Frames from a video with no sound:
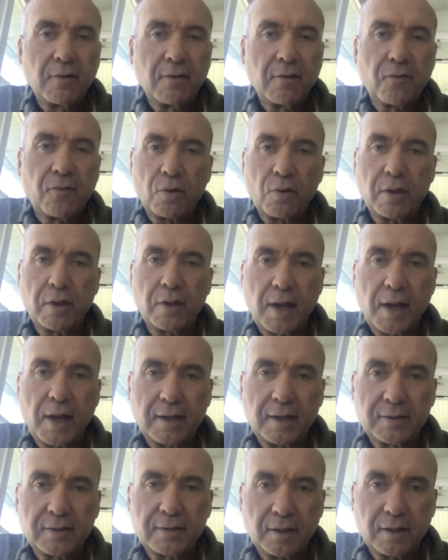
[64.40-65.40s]
for
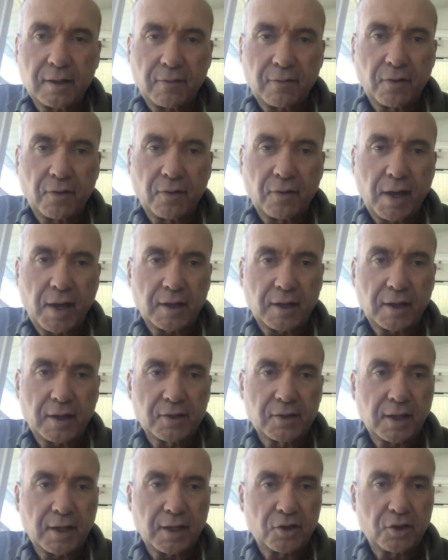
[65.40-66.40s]
that uh, for that
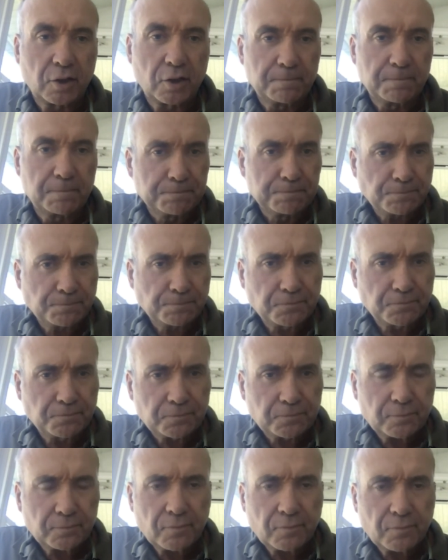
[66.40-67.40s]
extinction.
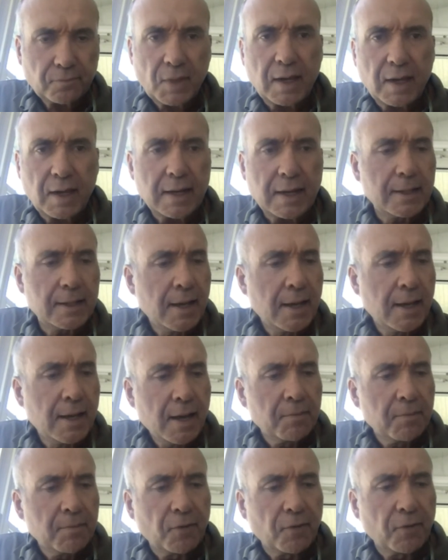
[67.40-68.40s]
And
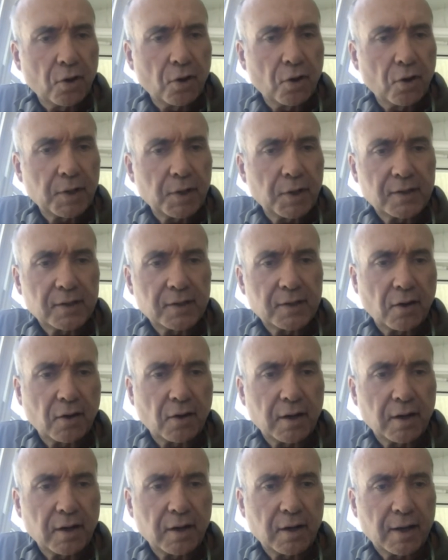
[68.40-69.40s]
before we get
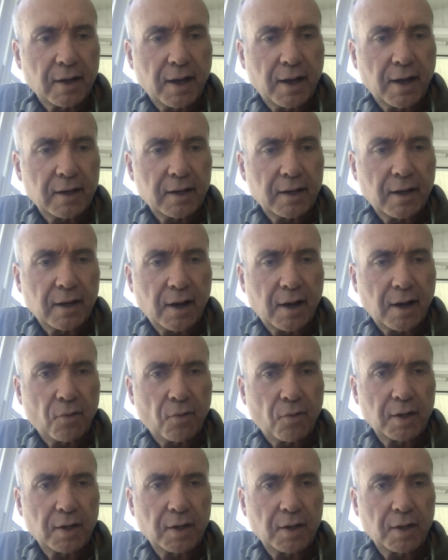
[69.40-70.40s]
started on that, I
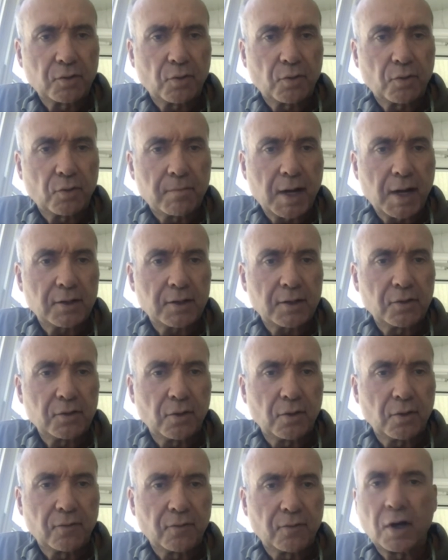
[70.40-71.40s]
want to remind
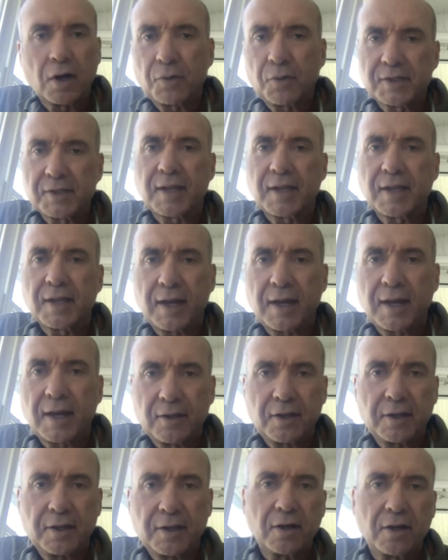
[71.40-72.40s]
you of where we stand
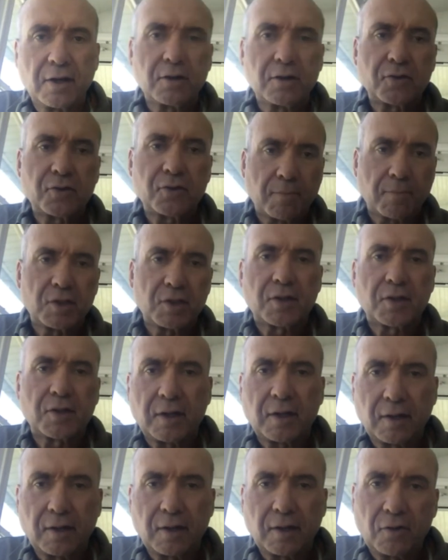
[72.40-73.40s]
in the year. So I'm just
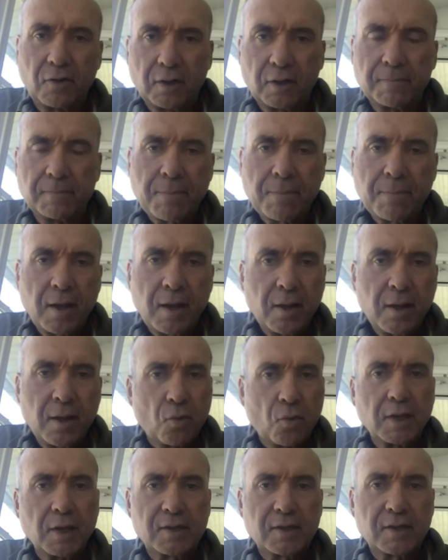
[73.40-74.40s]
going to give you
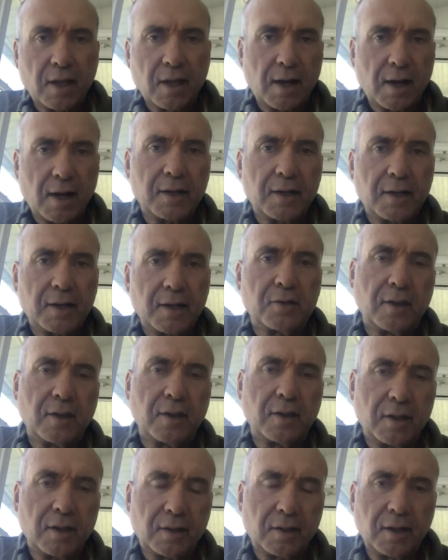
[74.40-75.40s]
one slide
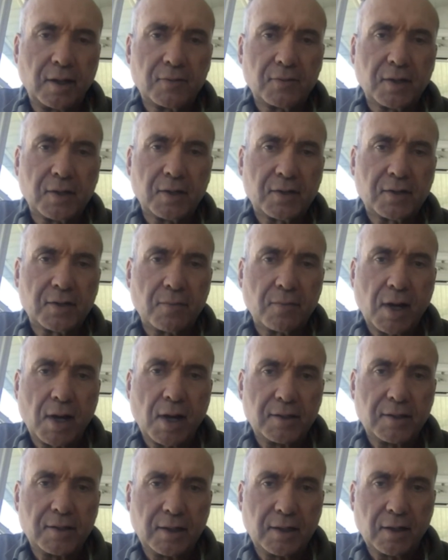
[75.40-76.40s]
that gives us some
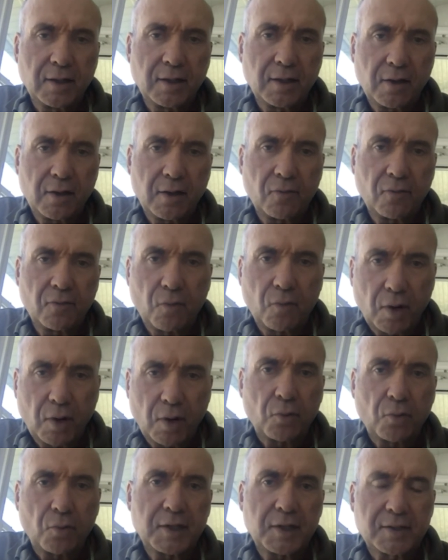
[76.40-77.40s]
idea of where
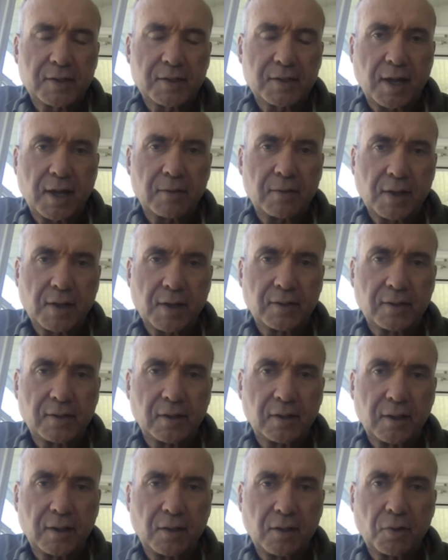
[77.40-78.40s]
we stand
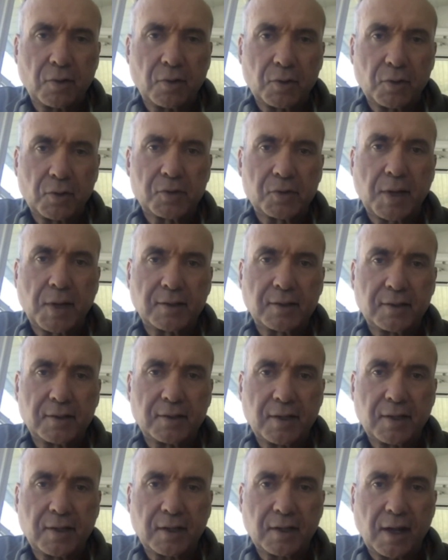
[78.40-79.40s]
presently with respect to
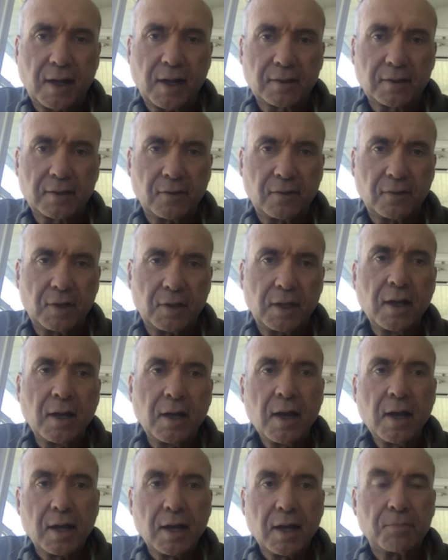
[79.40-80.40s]
tick activity,
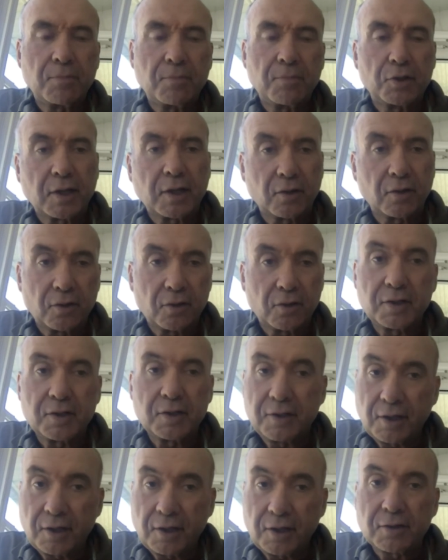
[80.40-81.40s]
in particular to
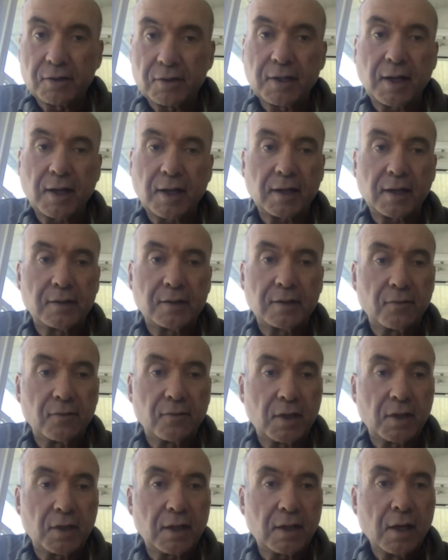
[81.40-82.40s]
deer tick
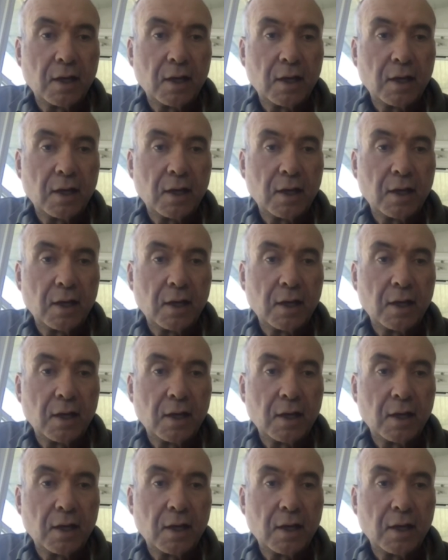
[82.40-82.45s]
activity.